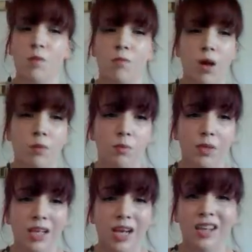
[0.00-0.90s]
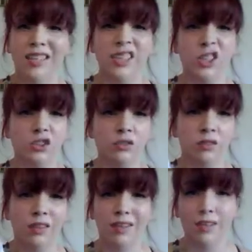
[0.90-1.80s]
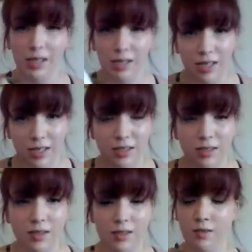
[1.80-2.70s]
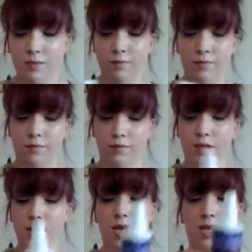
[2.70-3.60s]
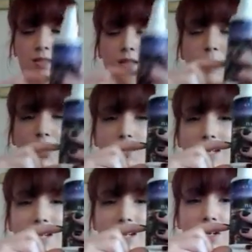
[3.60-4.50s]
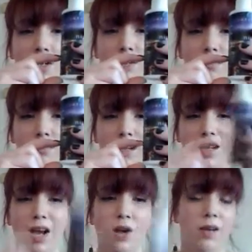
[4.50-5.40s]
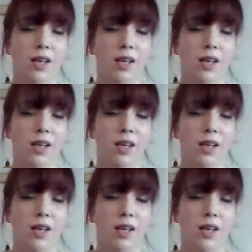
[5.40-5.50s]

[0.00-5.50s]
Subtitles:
probably a year. Like it's about here right now,